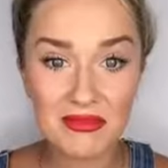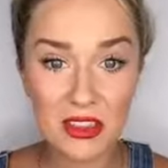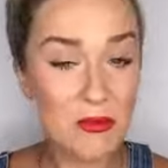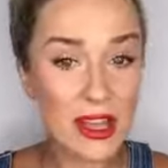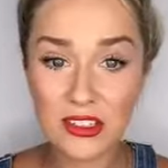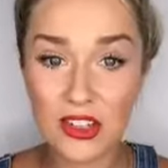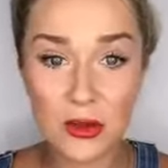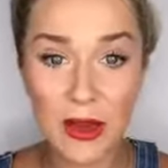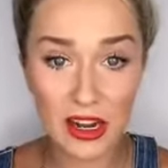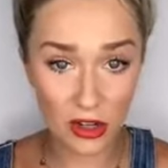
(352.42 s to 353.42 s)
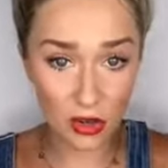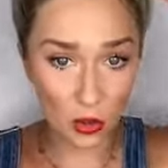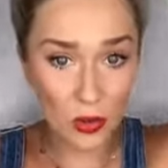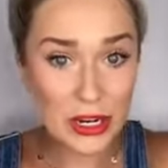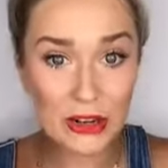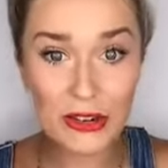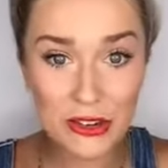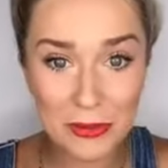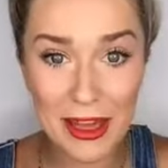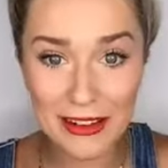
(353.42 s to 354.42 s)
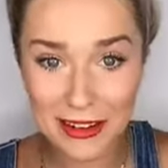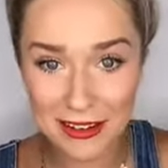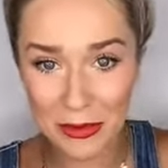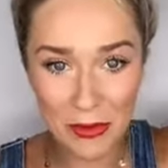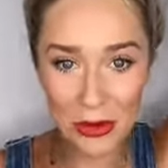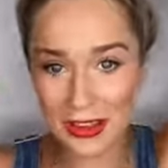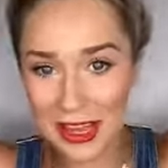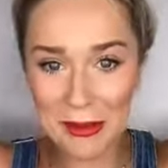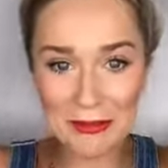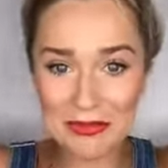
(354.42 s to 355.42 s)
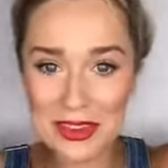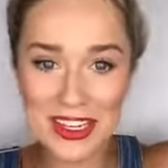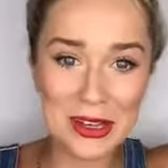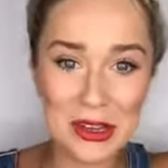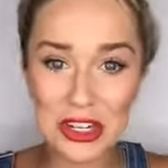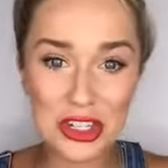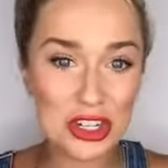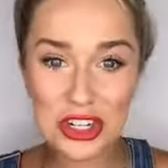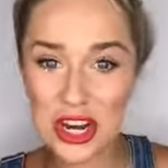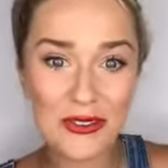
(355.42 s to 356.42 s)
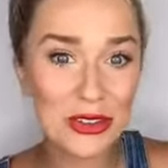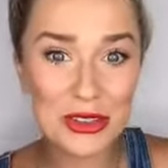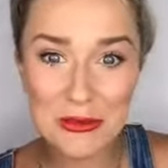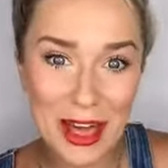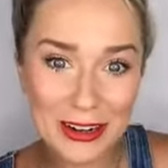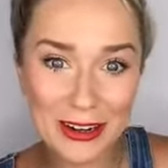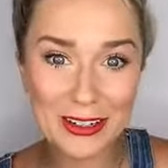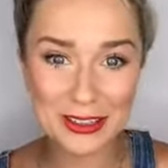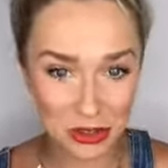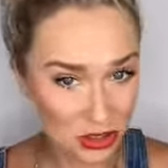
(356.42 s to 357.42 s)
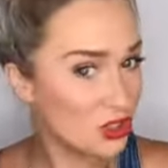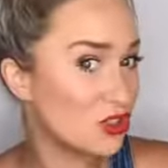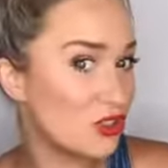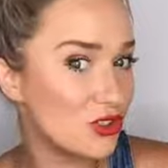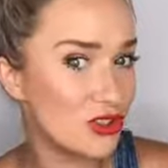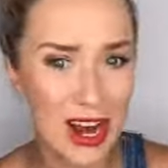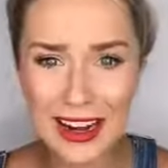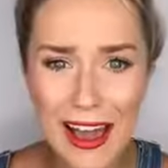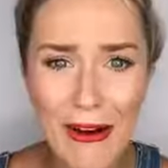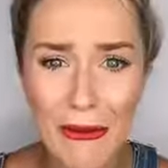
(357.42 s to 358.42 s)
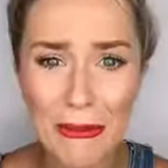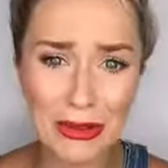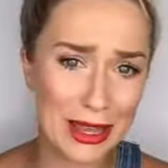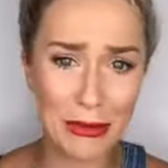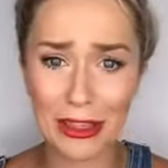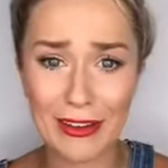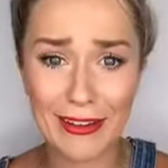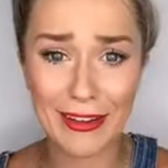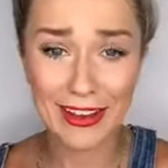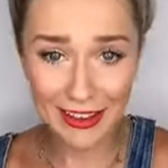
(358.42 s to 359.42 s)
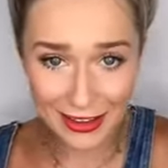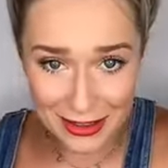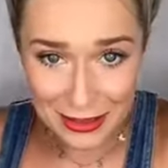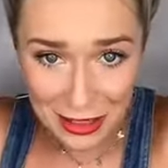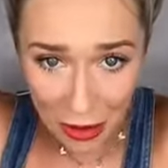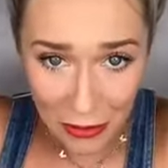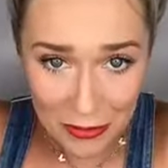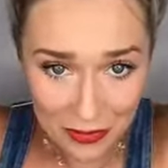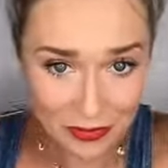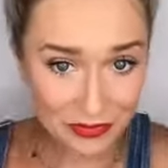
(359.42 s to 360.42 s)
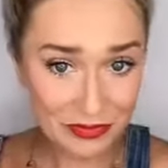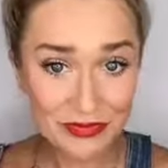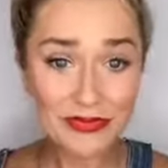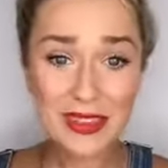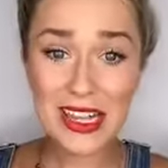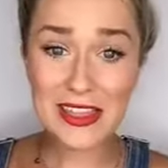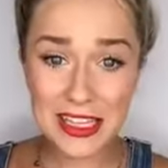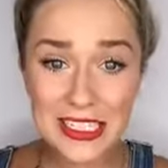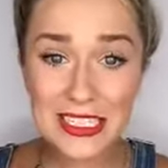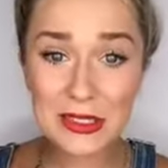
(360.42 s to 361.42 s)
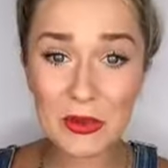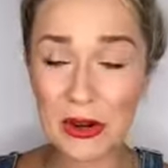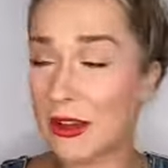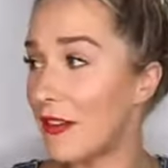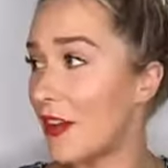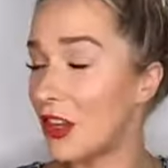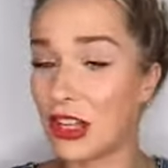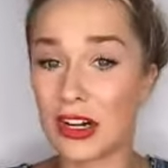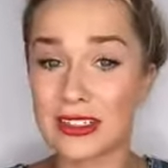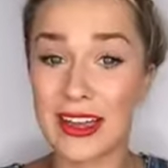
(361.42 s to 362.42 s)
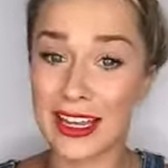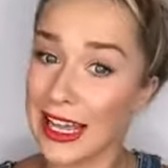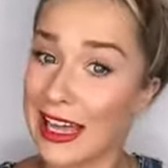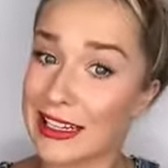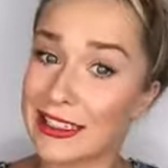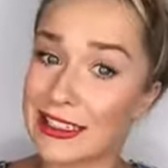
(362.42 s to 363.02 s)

the messier the better, the weirder the better, the more like disheveled the better. So just try it out, play with it. So this is one of my favorite looks. And again,